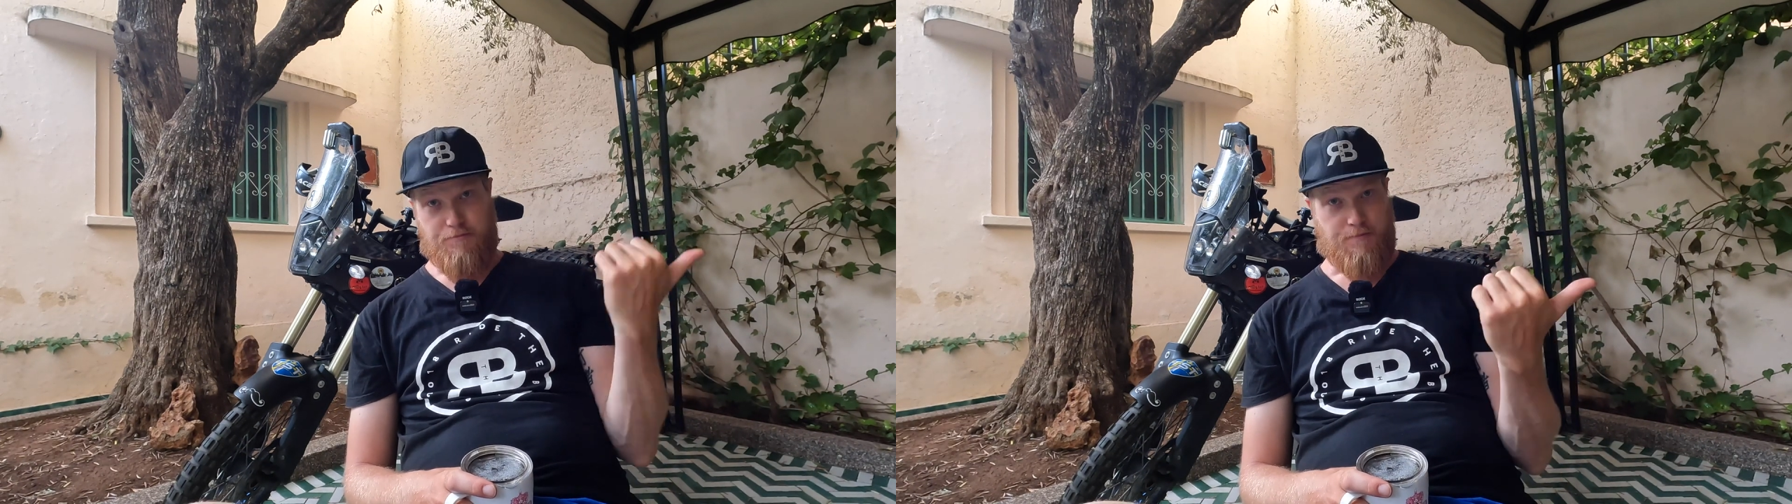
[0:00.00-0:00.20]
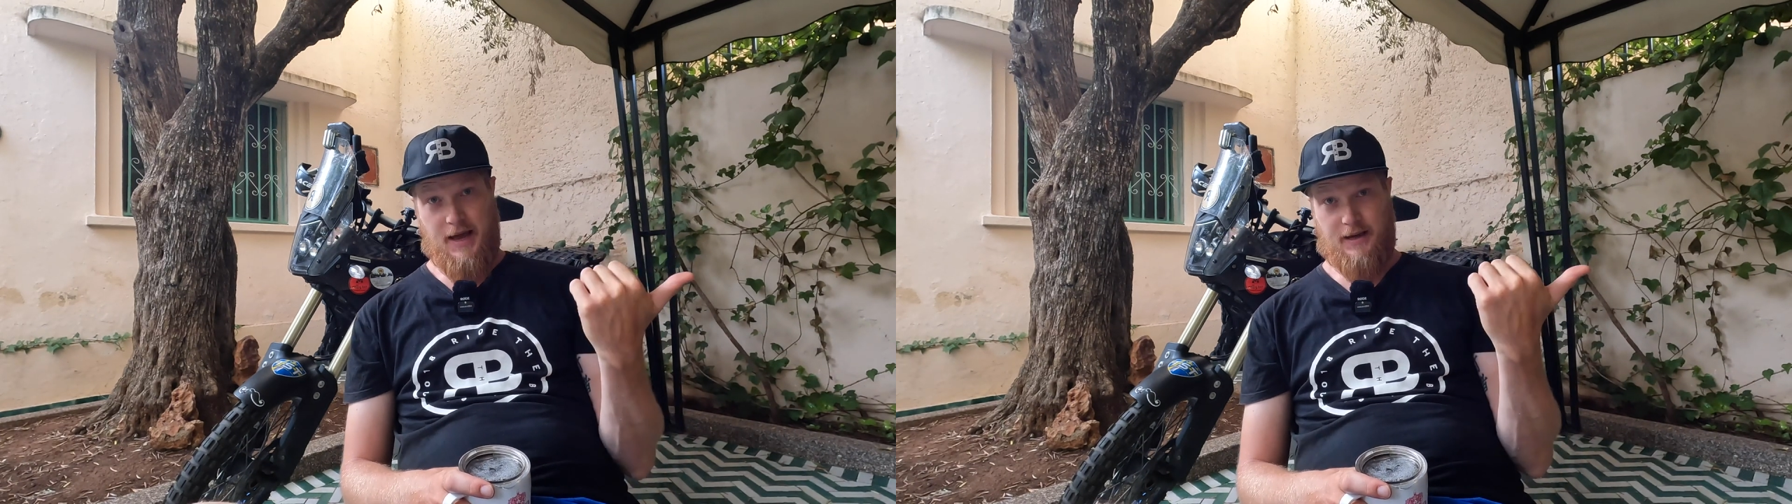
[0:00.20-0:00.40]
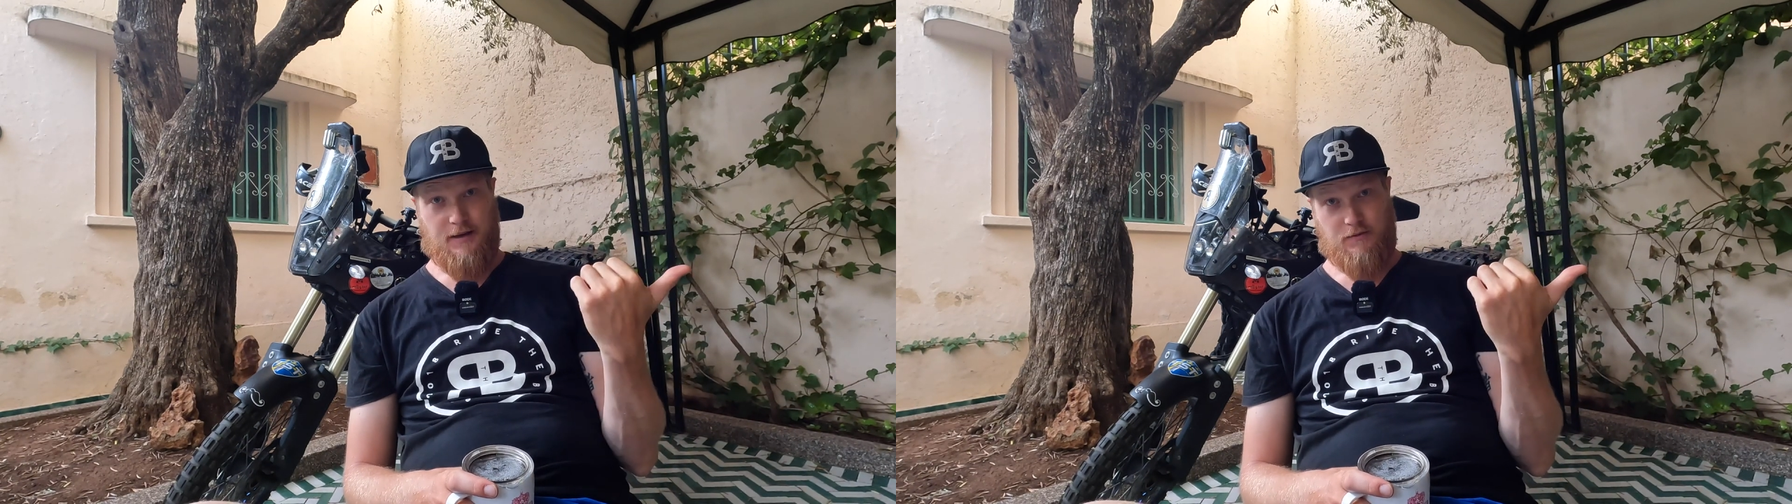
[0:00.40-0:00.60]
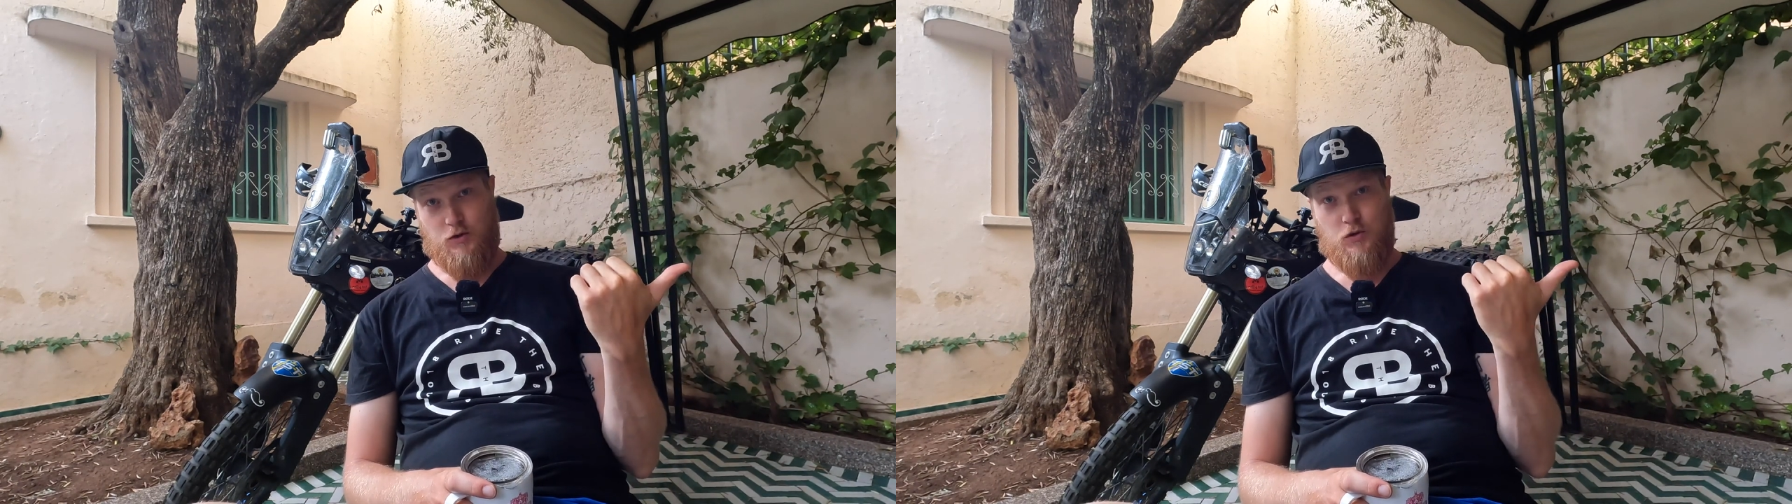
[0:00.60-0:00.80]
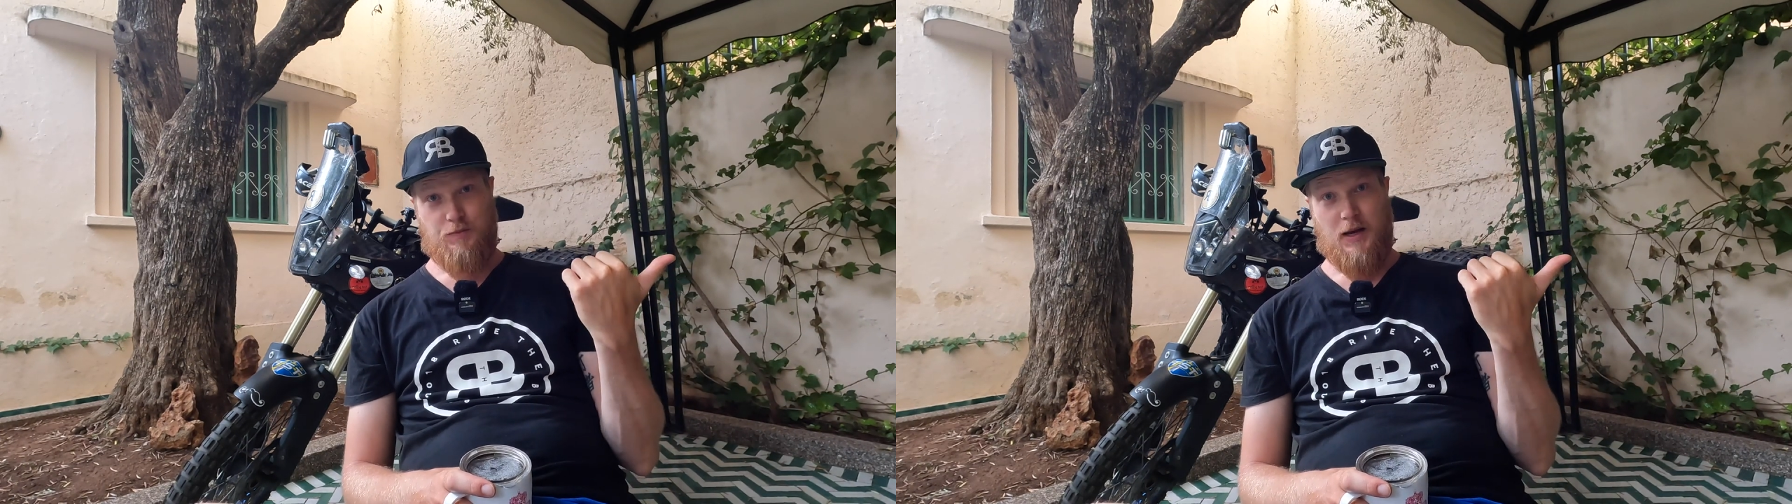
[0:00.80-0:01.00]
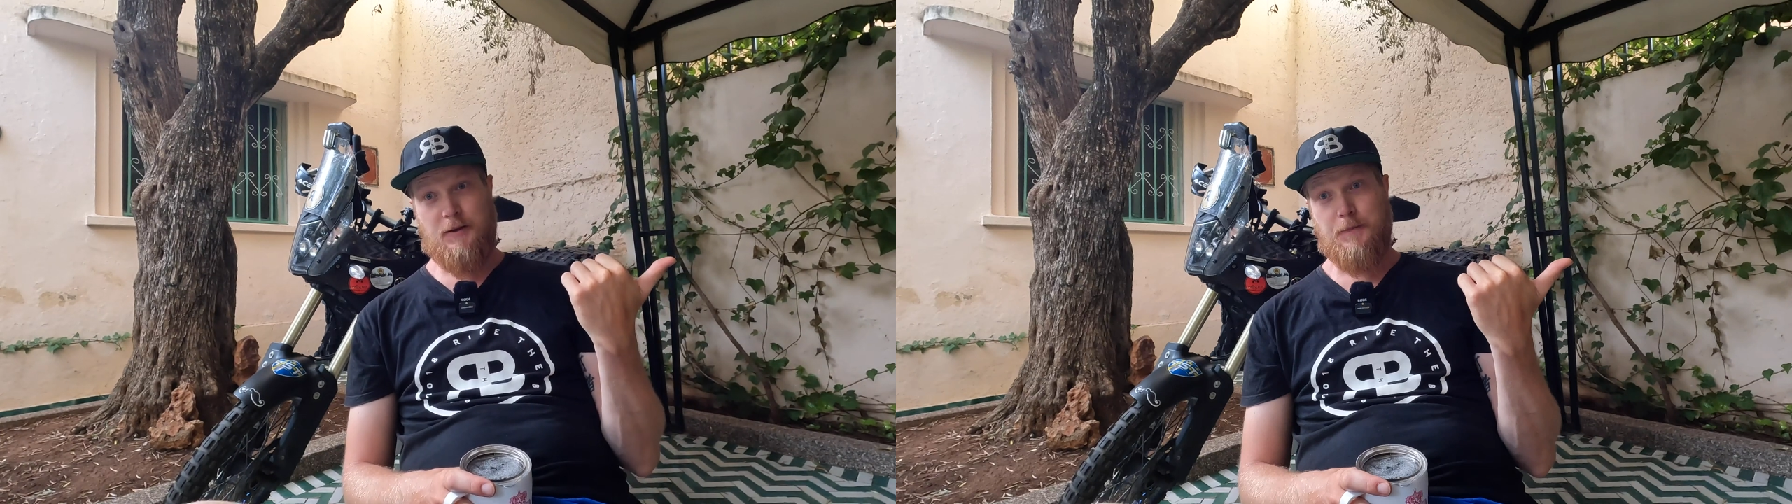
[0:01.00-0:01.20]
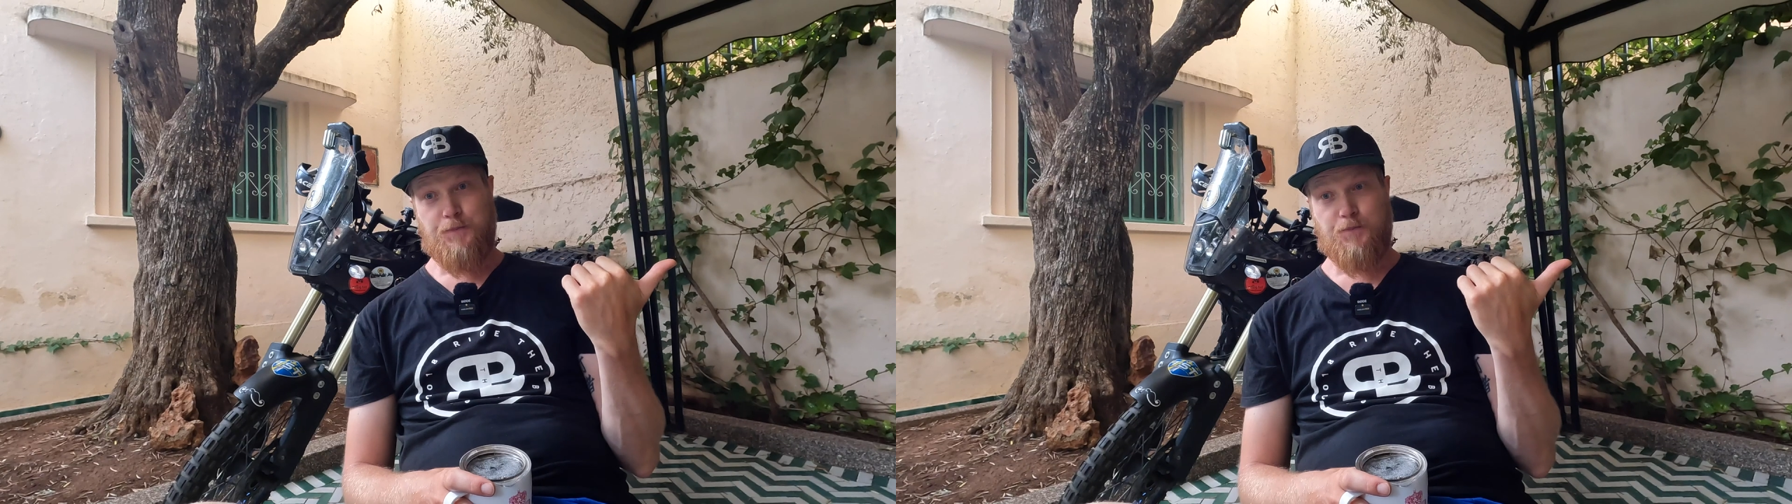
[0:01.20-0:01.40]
back to Spain,